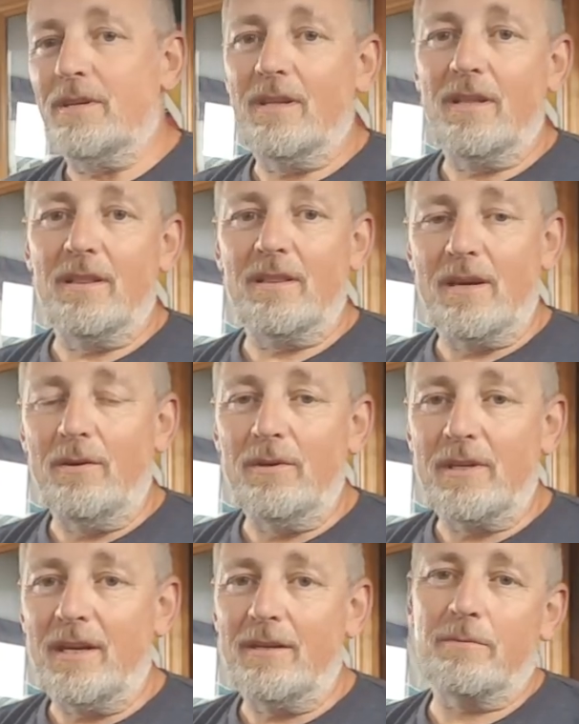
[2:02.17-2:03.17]
with you, the
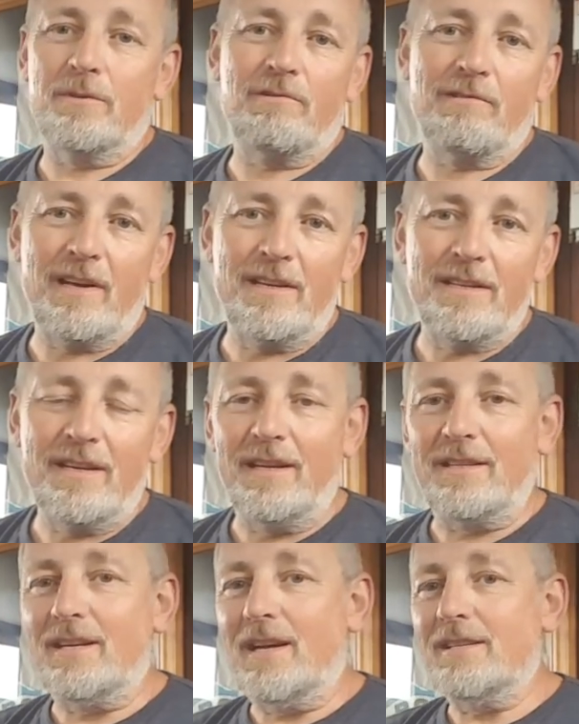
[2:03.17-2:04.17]
old gauge was great.
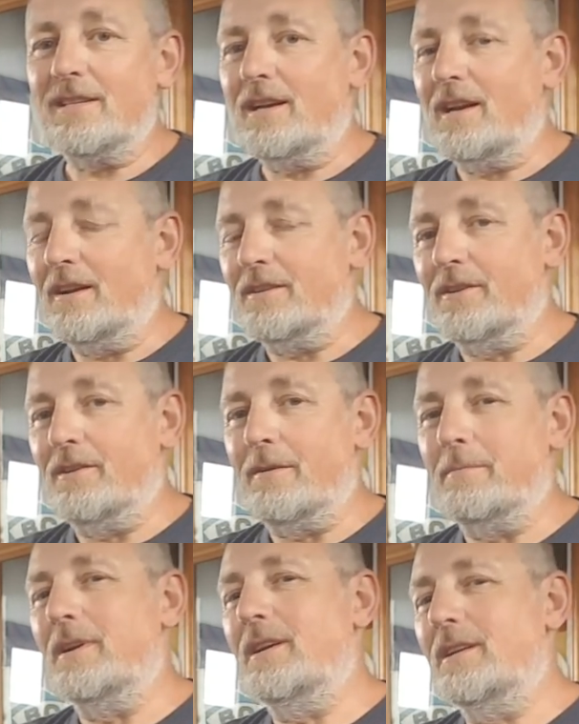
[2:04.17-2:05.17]
It's lasted a long time.